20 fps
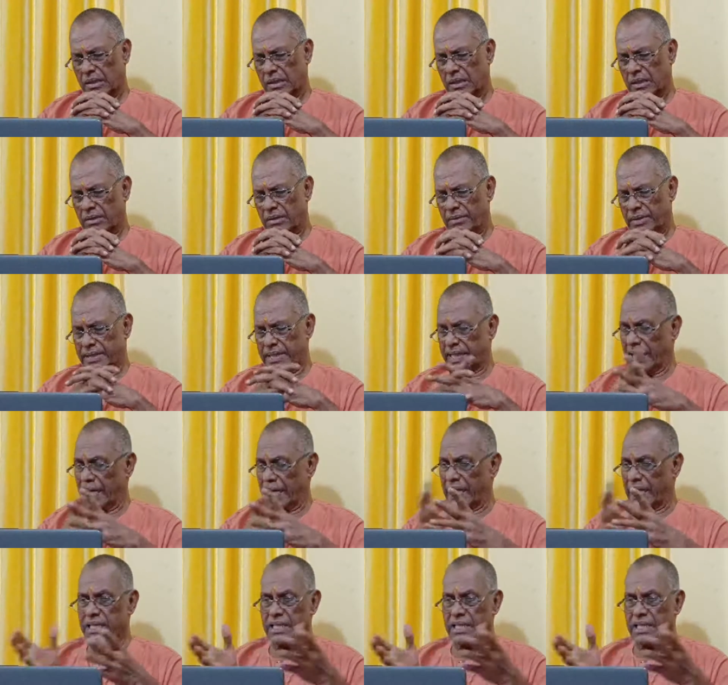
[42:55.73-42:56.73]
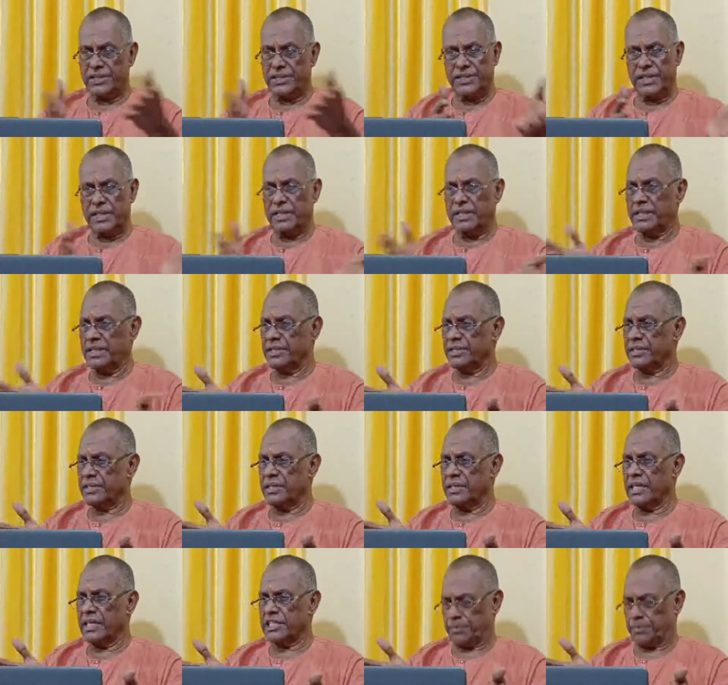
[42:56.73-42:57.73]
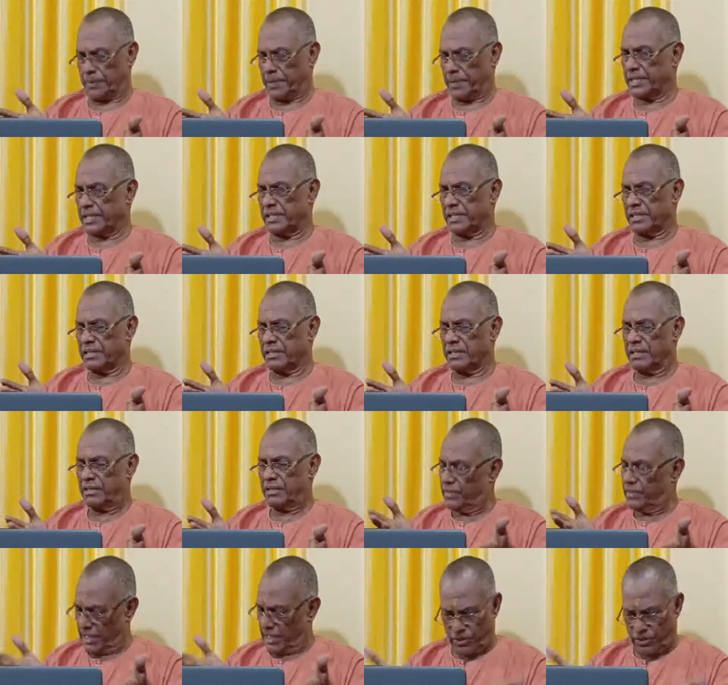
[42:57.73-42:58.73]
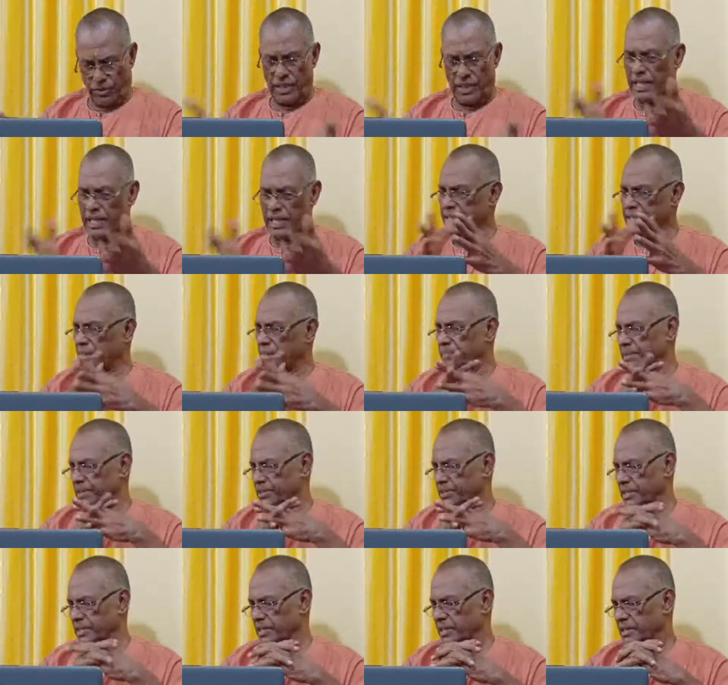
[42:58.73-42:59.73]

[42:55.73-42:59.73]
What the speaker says: When the care and concern is expressed, we naturally like that person.